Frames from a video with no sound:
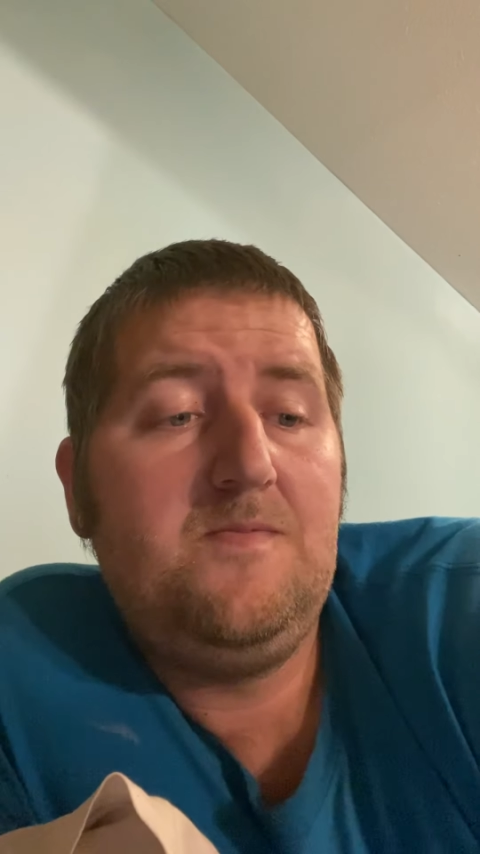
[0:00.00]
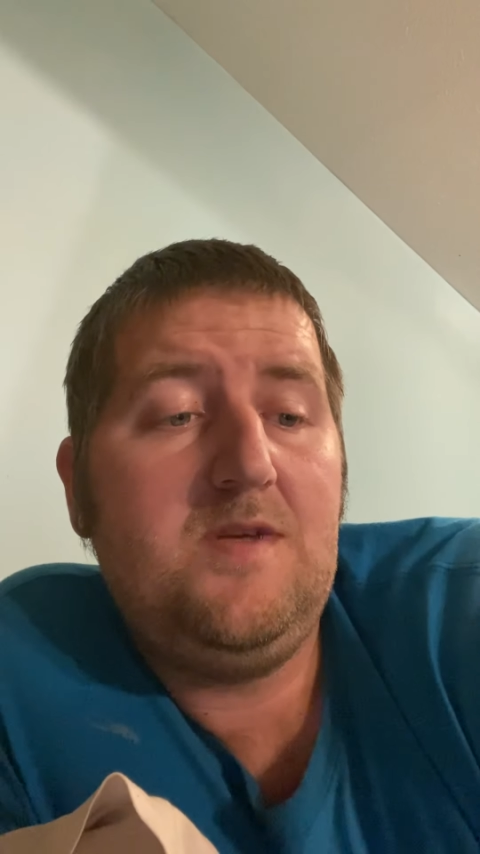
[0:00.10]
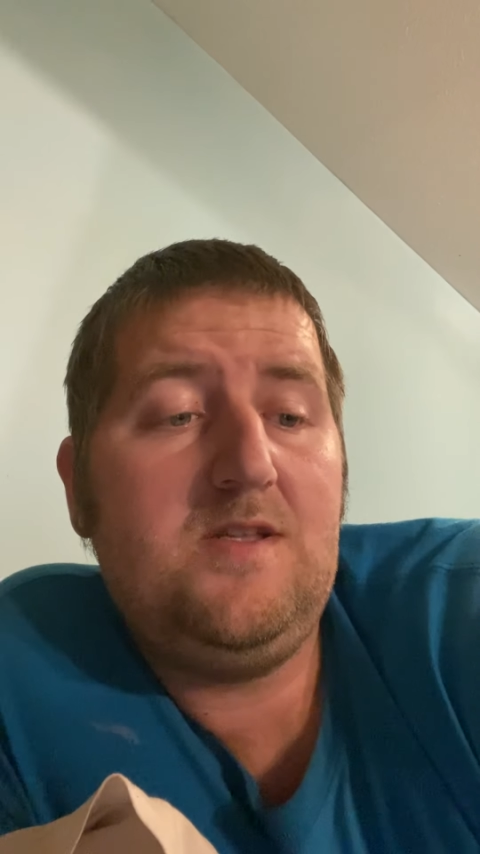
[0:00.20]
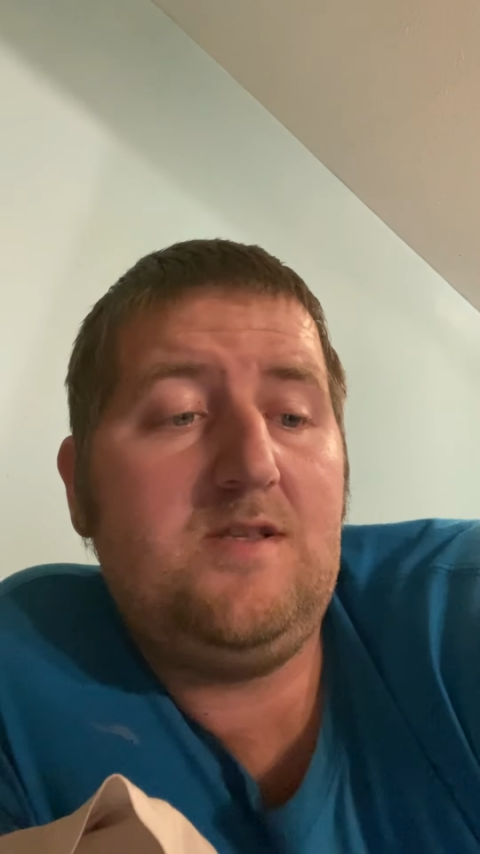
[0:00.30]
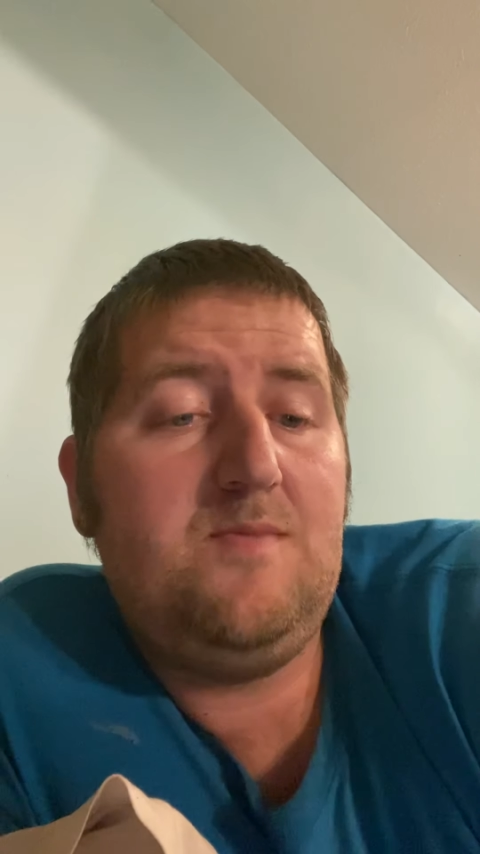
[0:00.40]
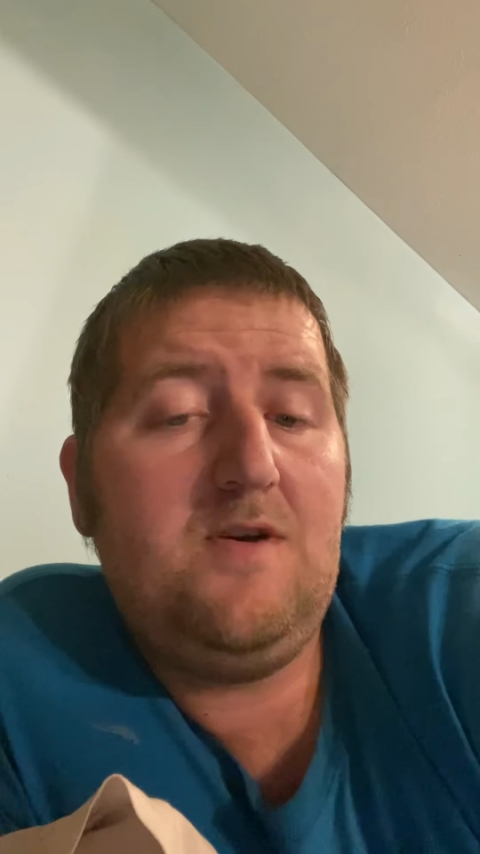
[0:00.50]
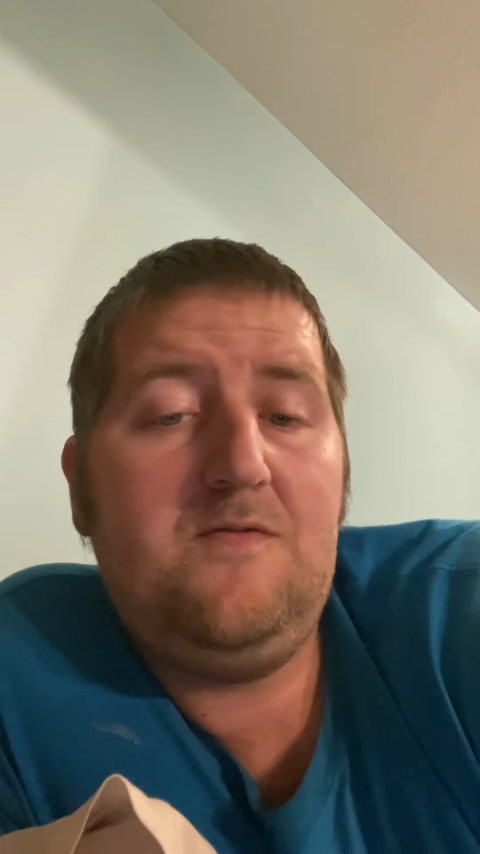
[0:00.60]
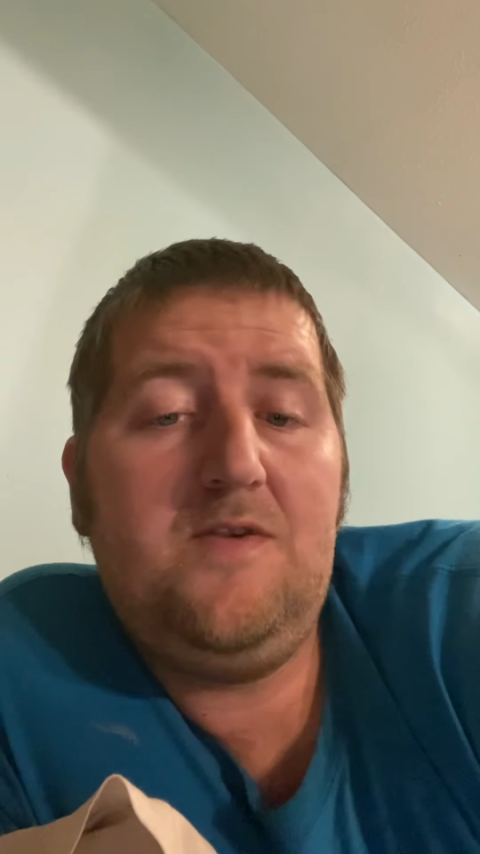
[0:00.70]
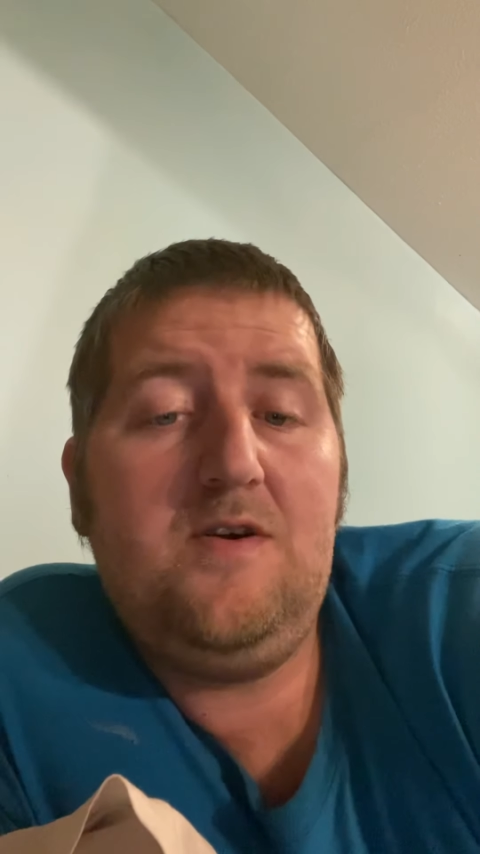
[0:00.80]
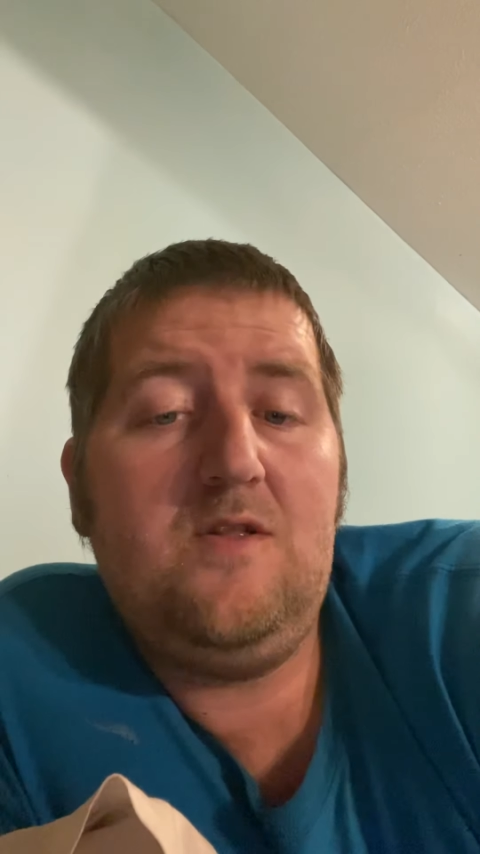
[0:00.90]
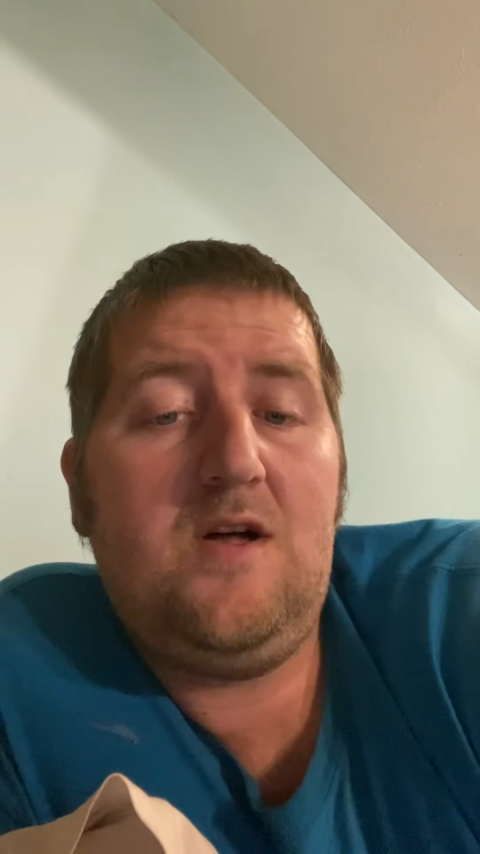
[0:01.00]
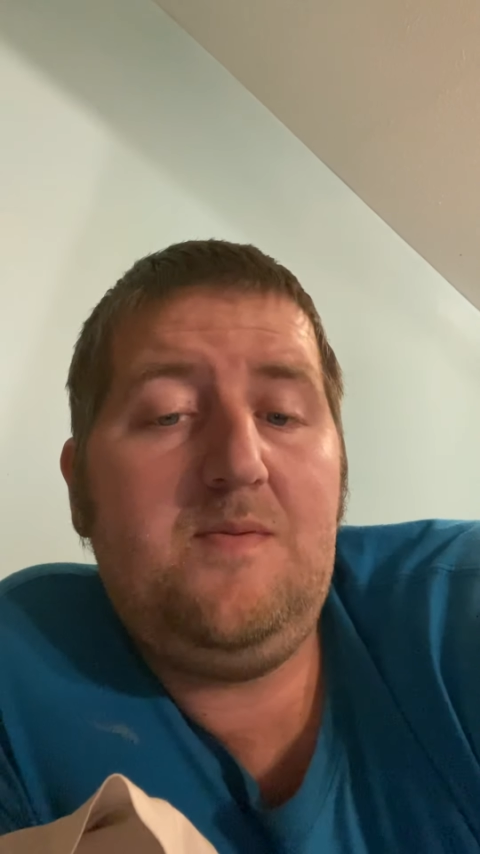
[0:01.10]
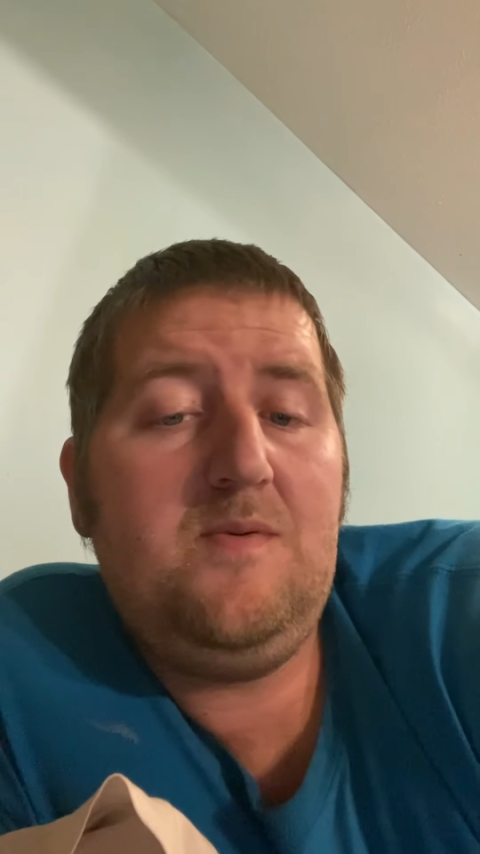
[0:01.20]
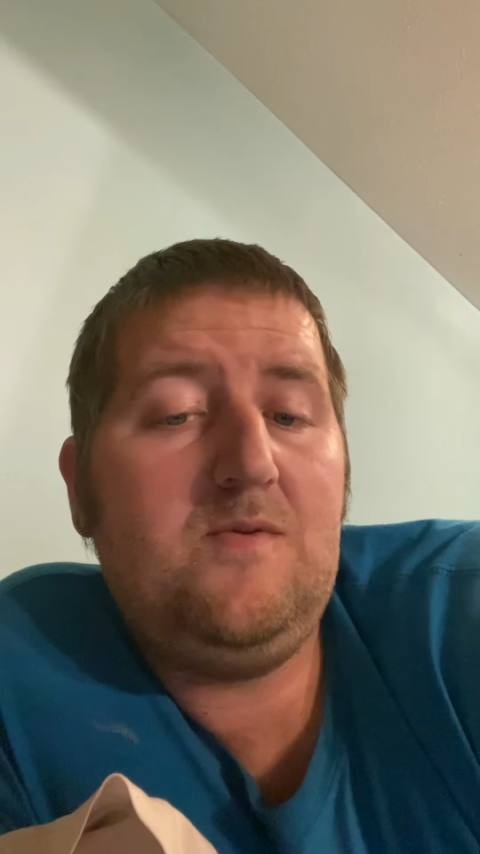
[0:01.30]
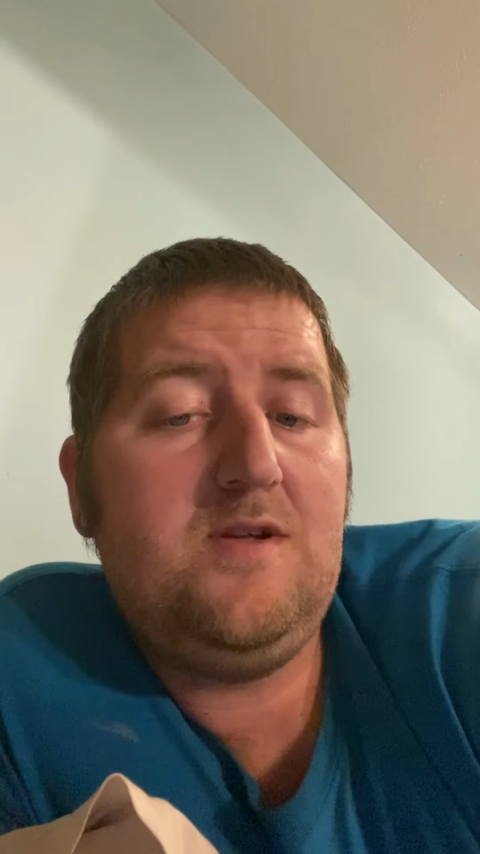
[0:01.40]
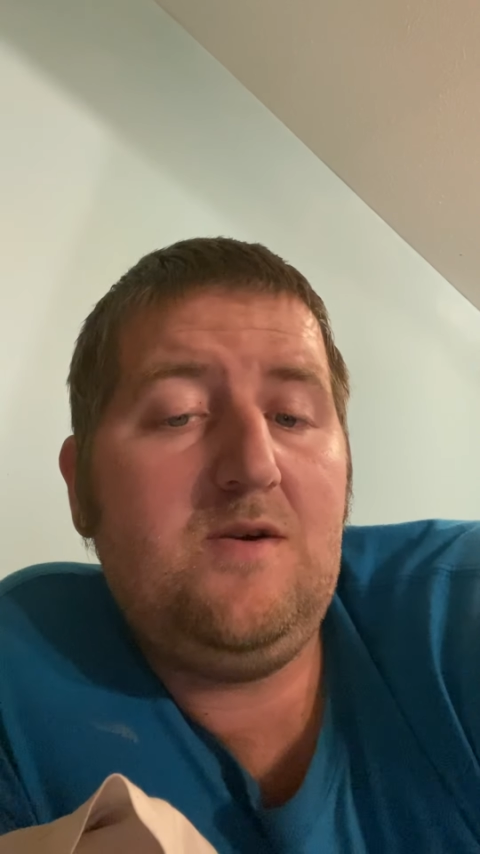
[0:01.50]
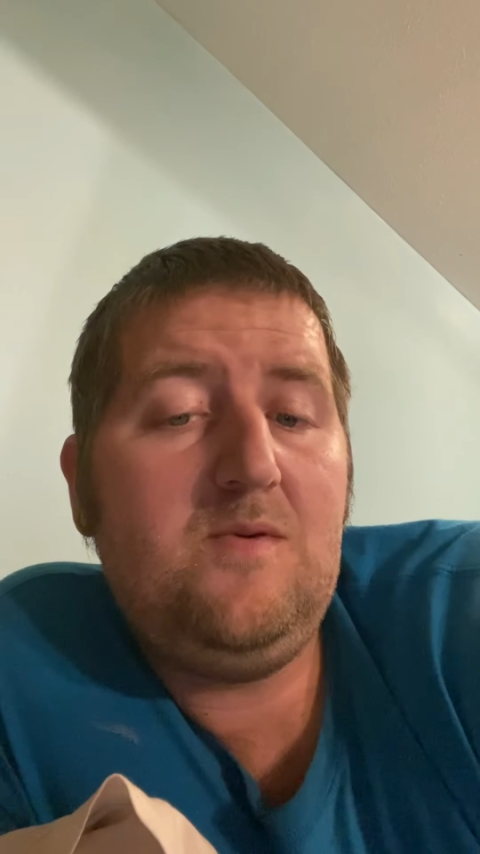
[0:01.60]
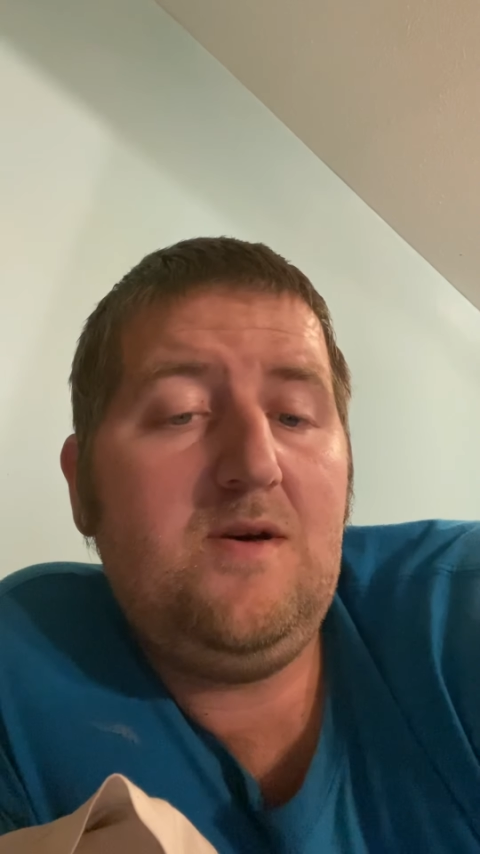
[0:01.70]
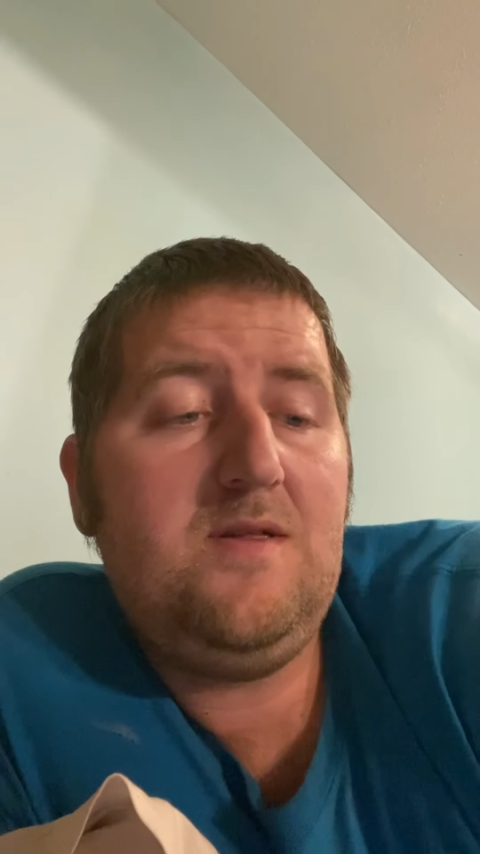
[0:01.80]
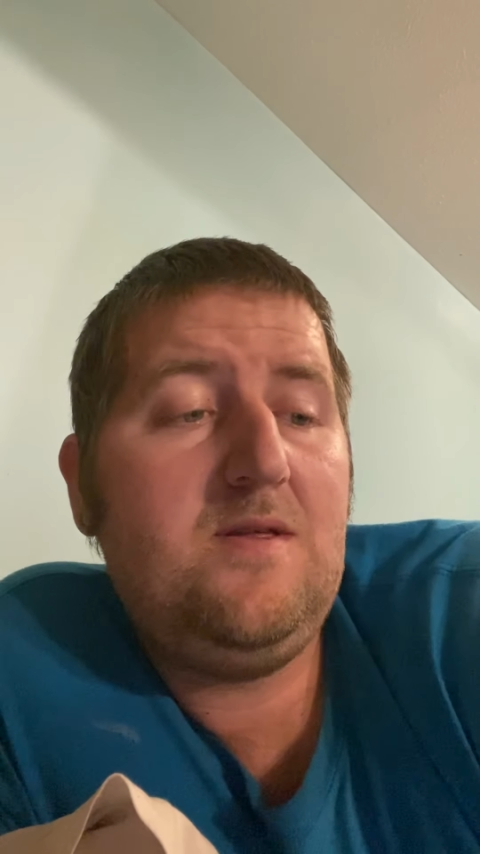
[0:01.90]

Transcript: It's a big fear a lot of people deal with.